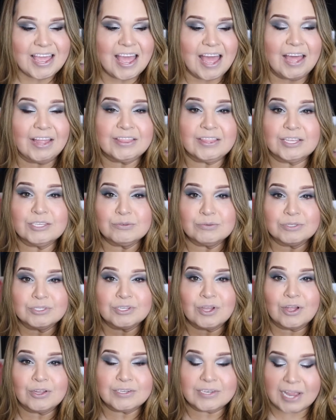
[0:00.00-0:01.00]
And this one's
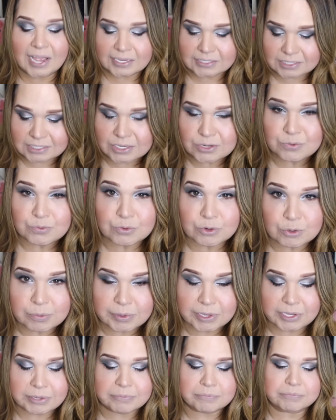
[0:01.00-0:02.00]
called Dazzling
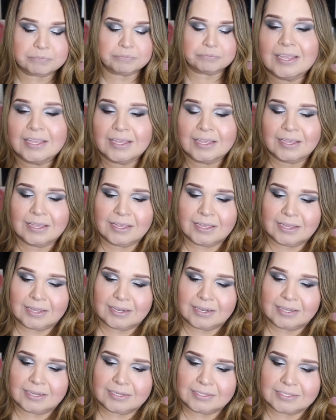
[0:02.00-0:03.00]
Ruby.
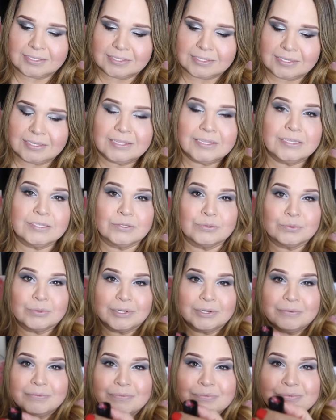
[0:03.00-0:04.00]
Let's see this
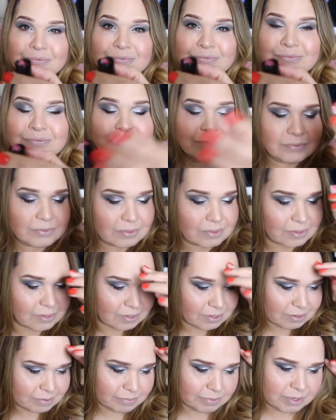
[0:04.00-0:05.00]
one.
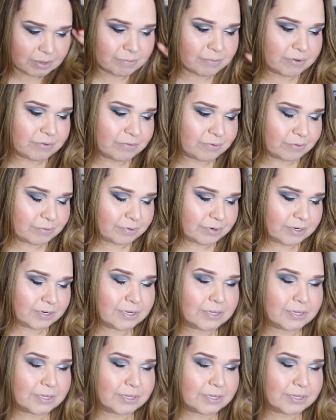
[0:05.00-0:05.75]
Let me get my phone.